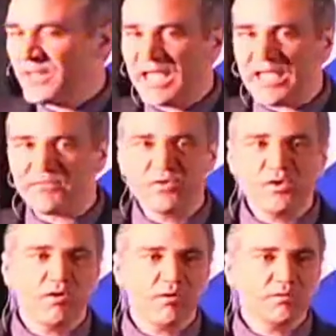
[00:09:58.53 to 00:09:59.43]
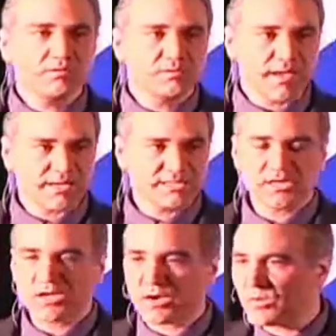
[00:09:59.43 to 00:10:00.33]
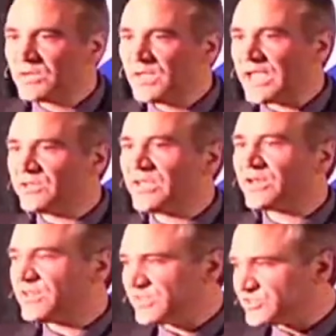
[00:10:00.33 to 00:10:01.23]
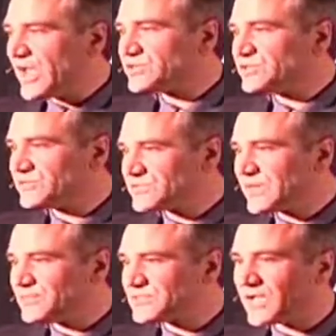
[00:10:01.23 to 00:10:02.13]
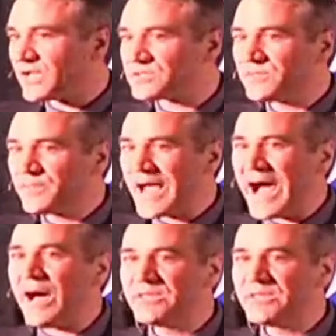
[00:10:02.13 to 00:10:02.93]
new stem cells. If you go to Mexico and you get an